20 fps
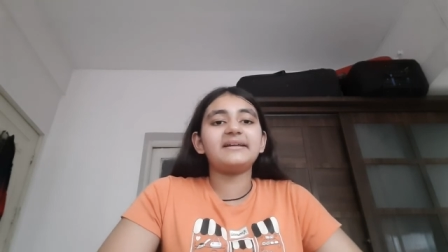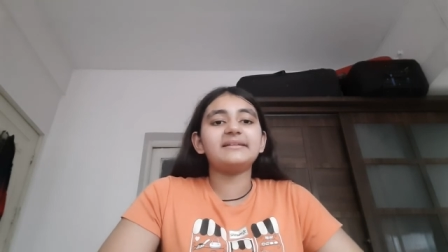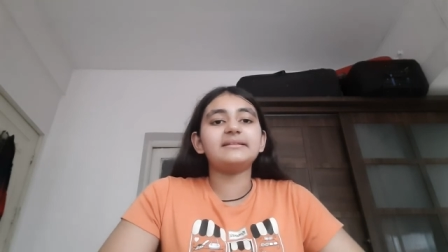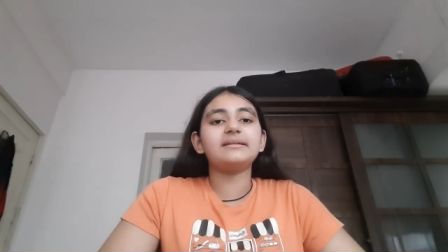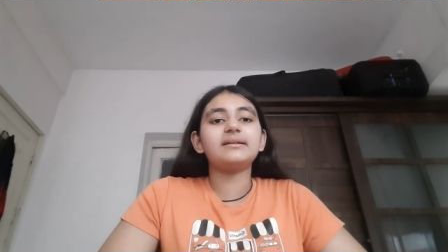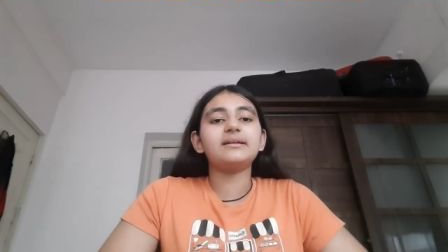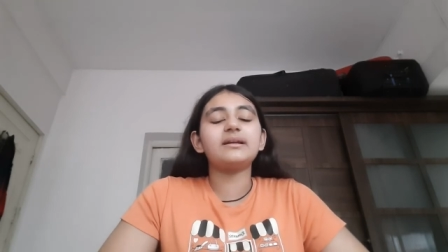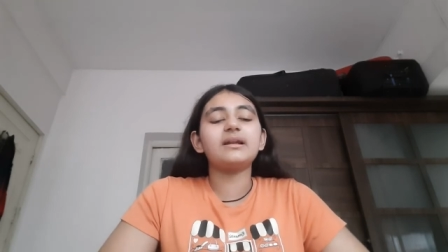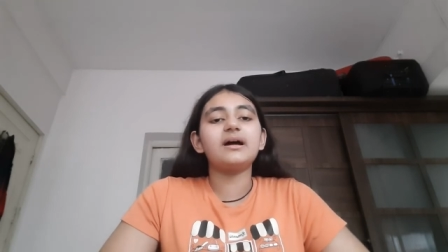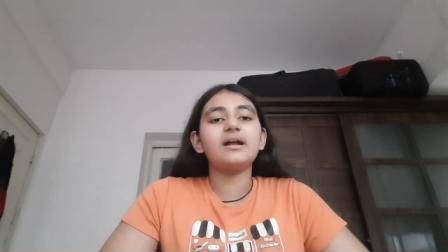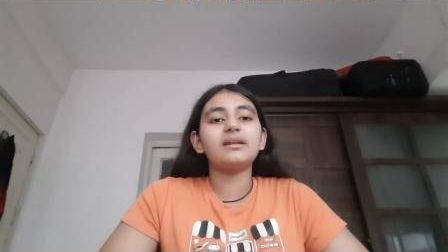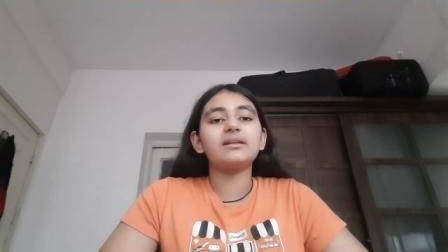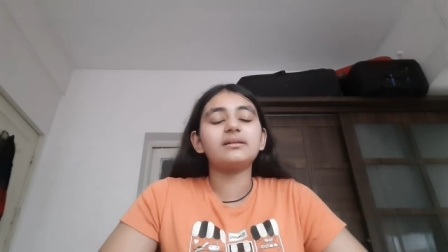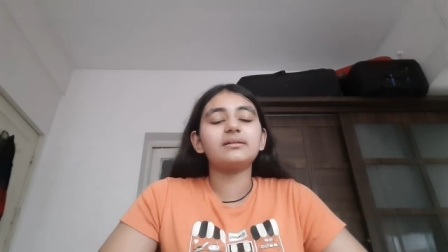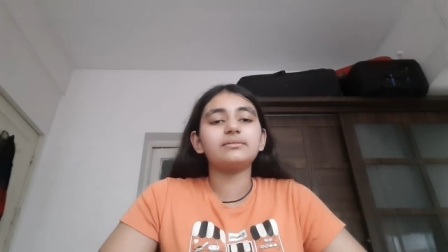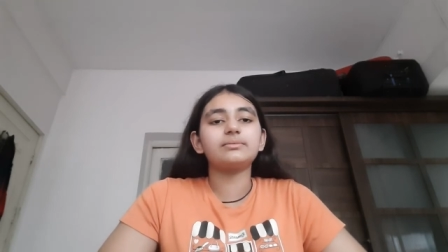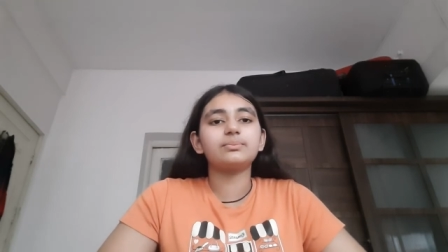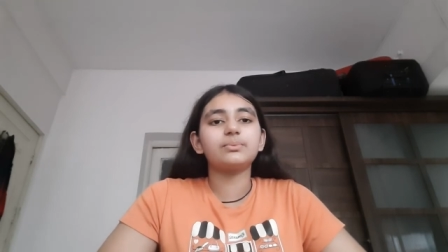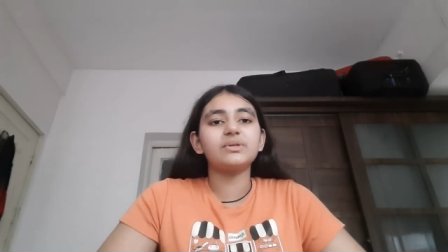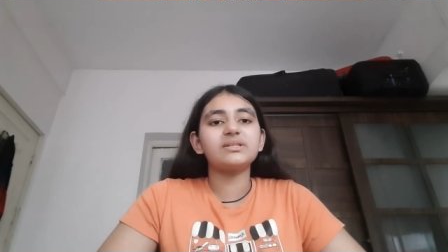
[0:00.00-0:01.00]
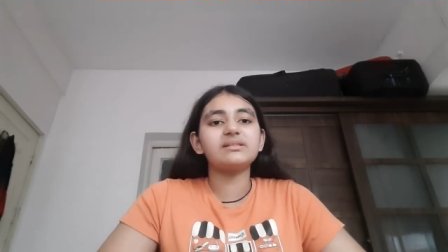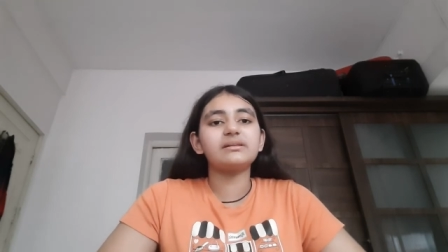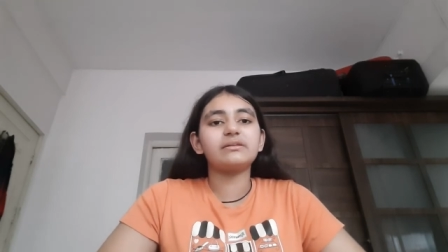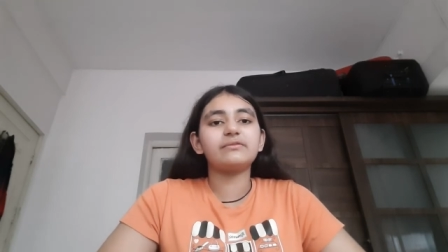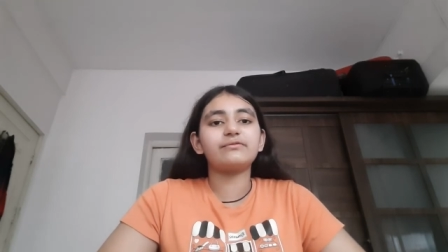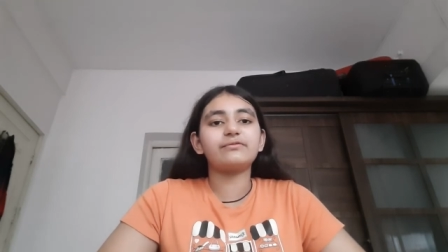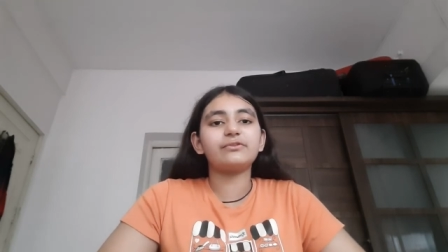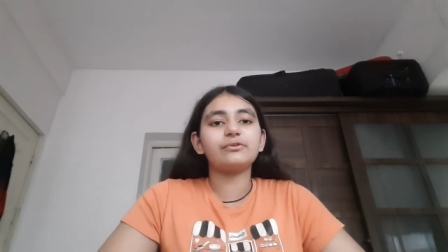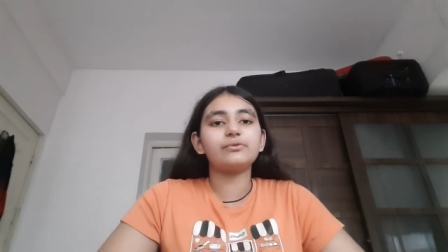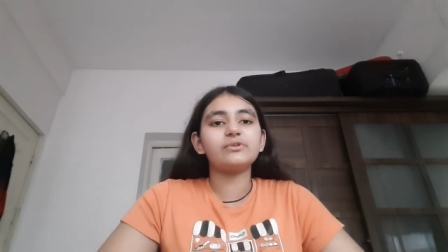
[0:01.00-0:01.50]
And then Clarke was
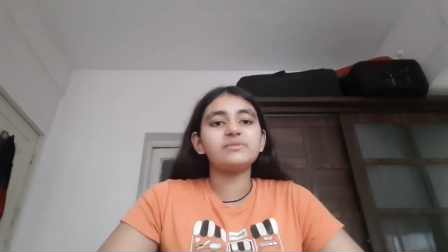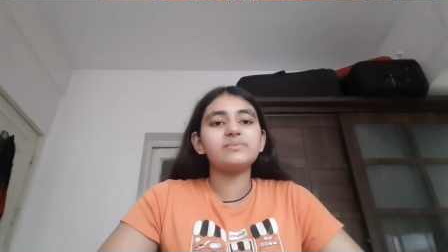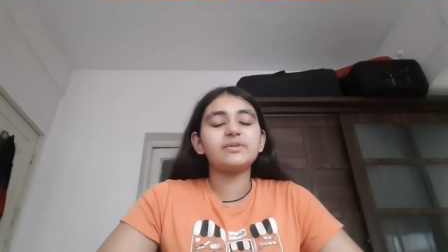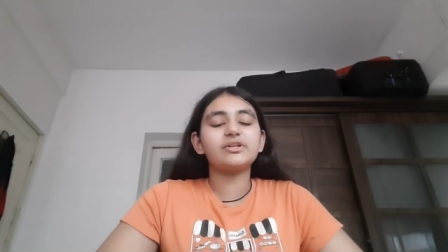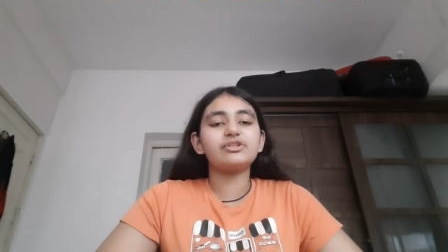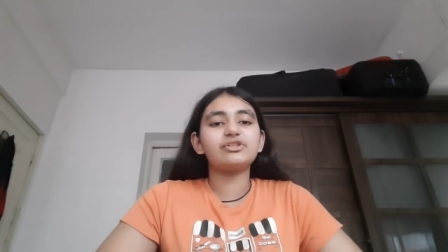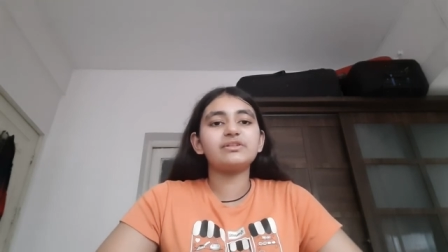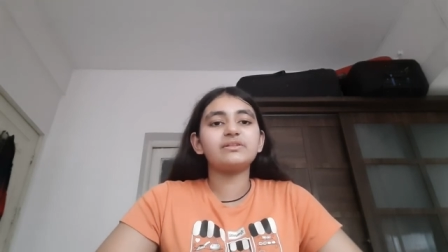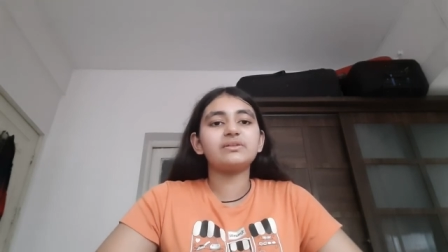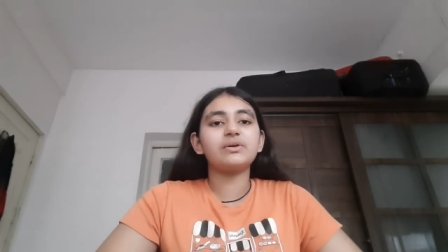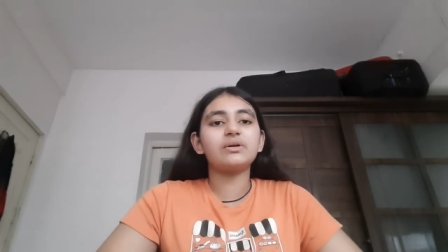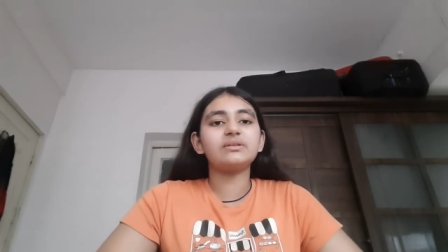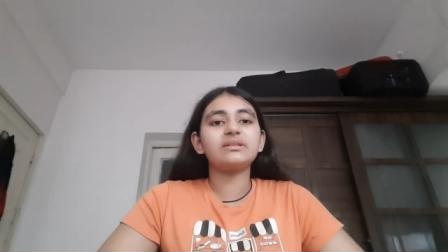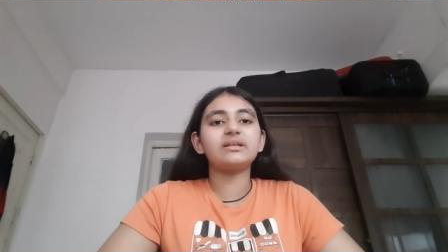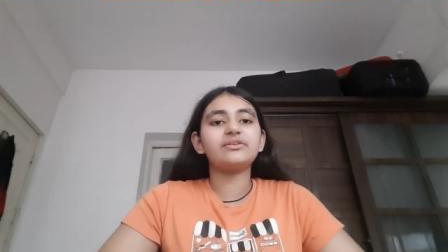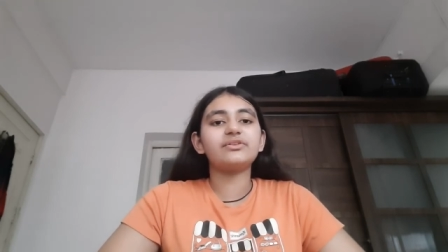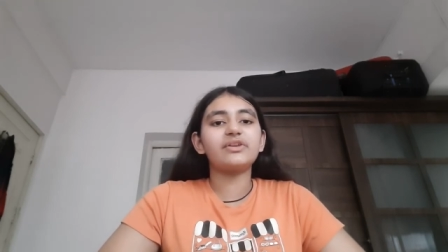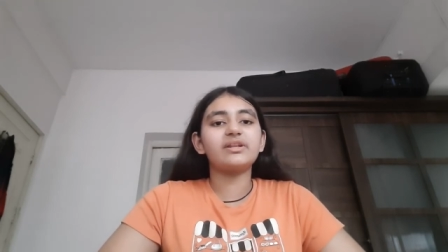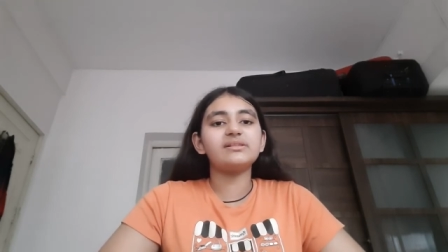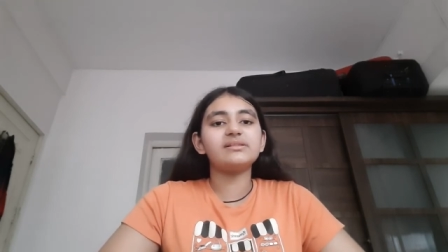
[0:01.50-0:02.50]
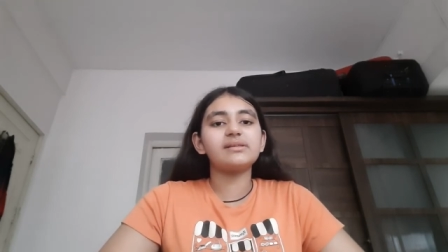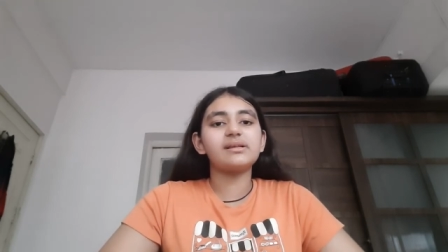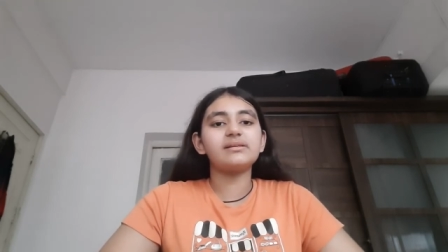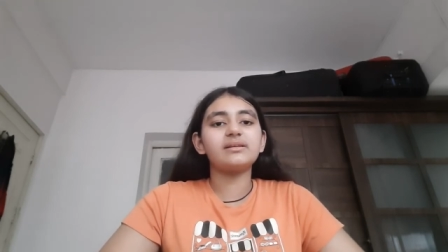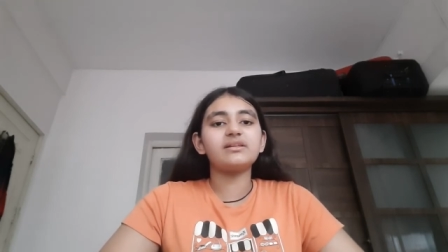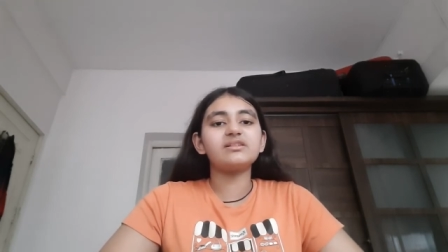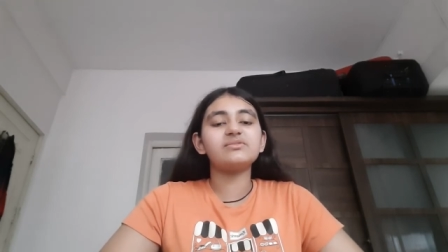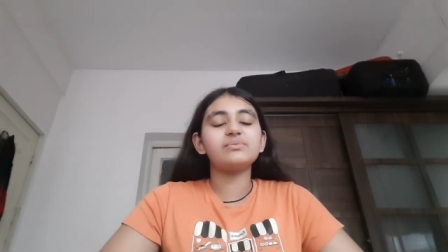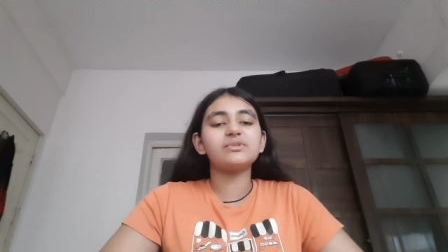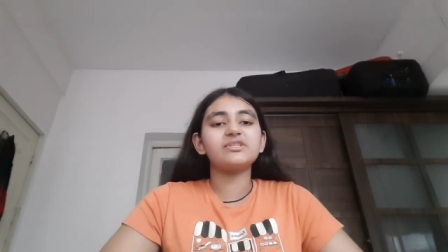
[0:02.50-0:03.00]
confused because she thought that
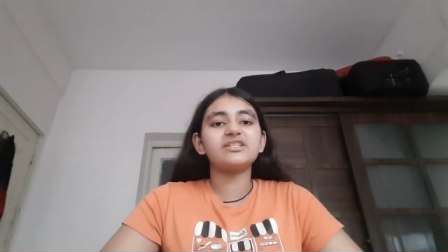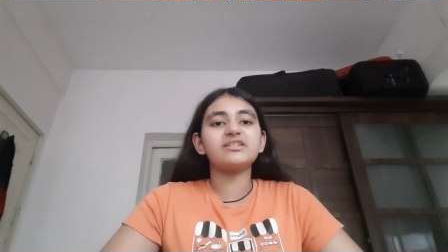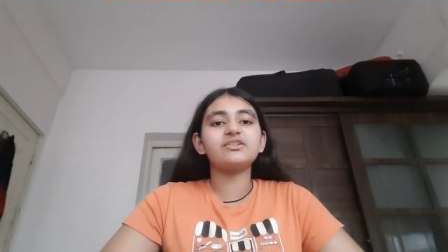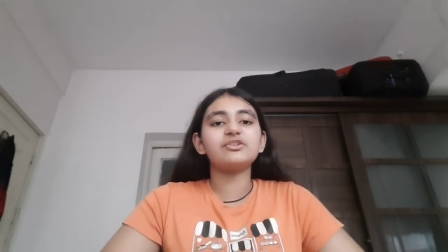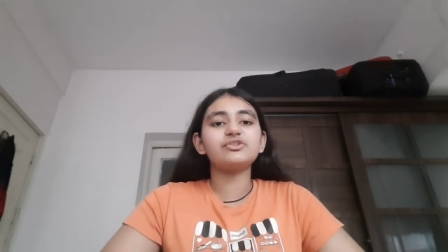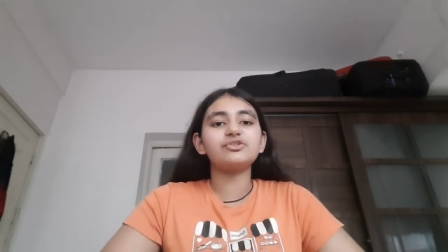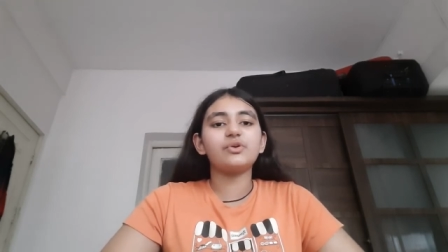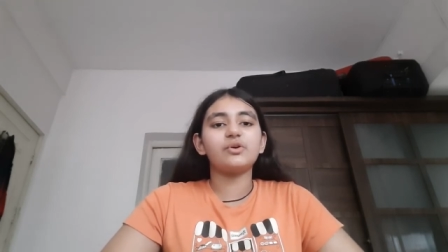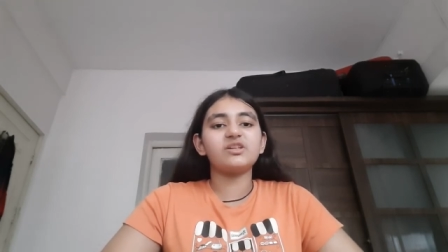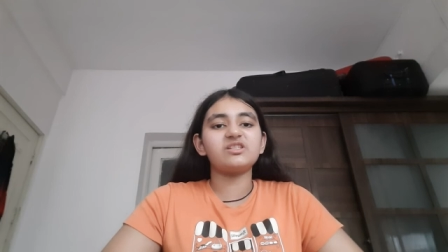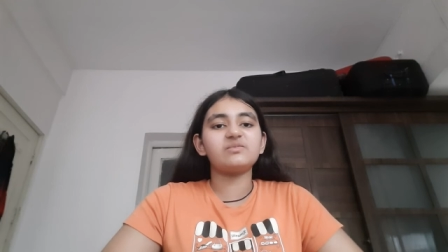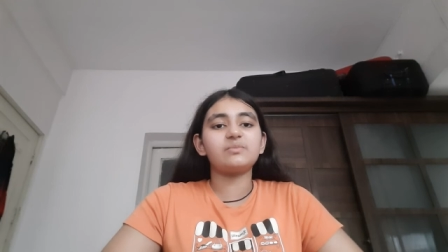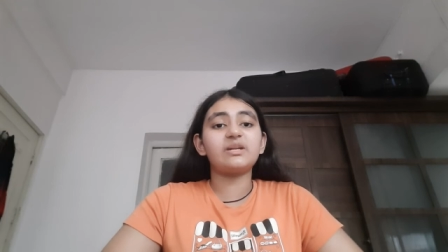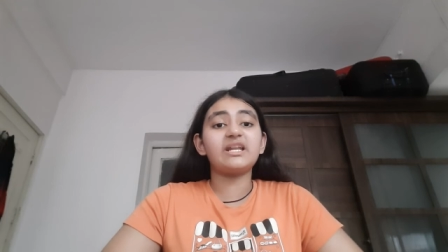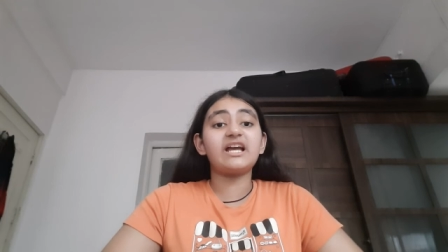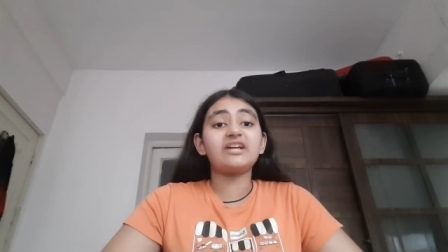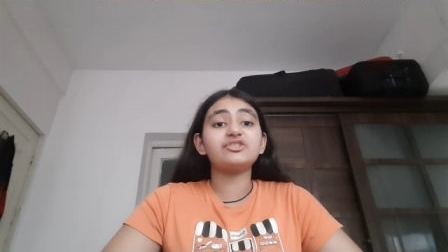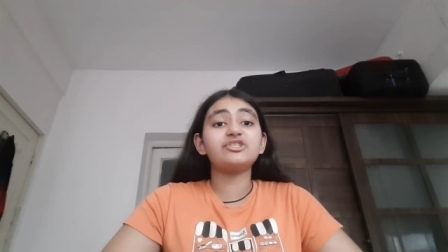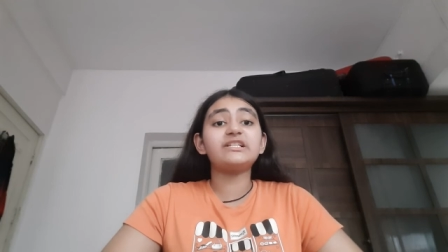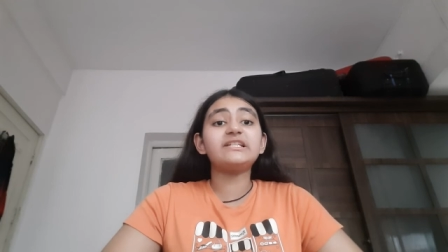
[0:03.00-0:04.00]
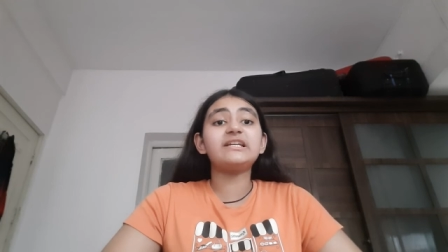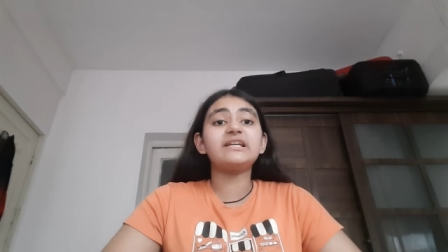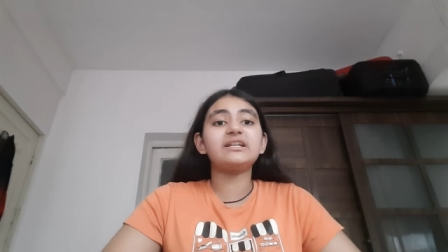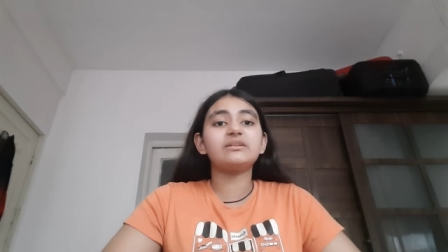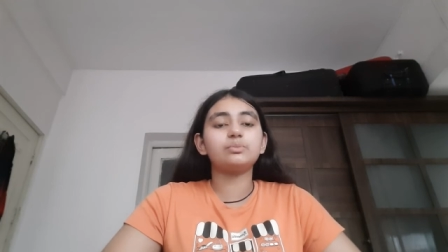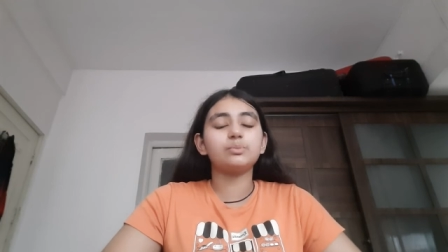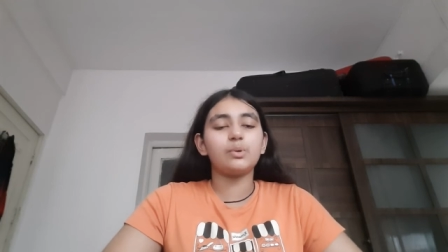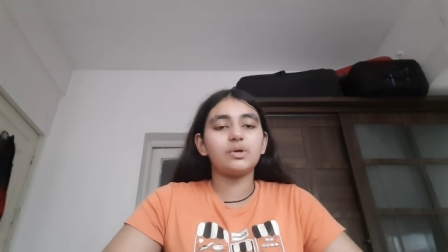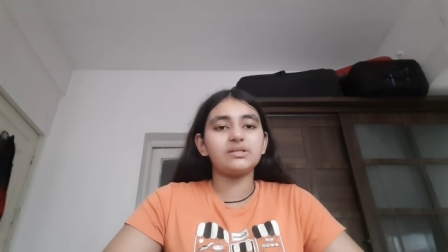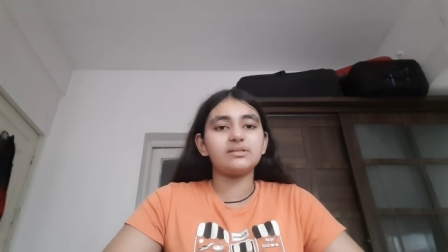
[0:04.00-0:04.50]
transcendence wasn't a choice, but actually
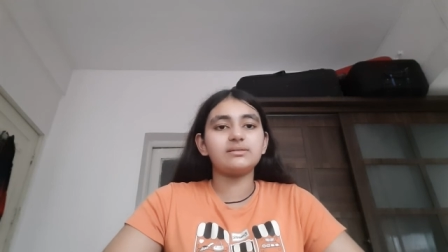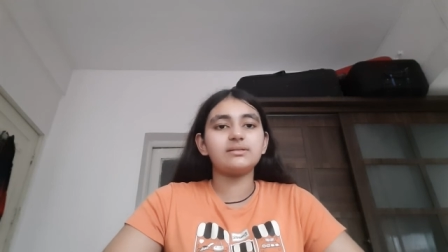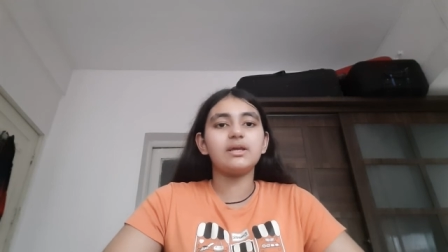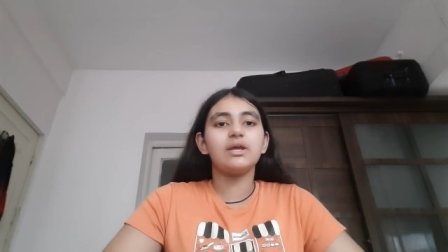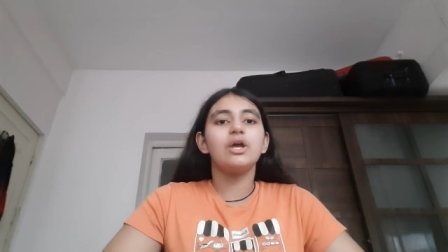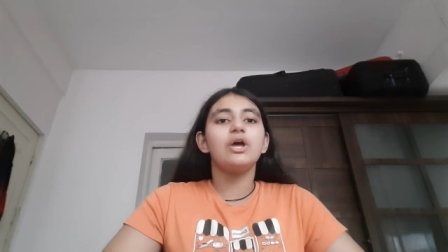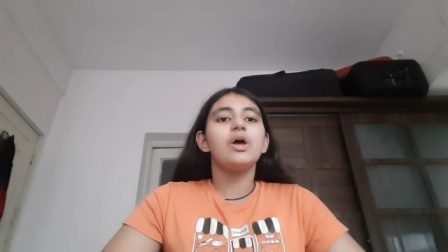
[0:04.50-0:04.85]
it was.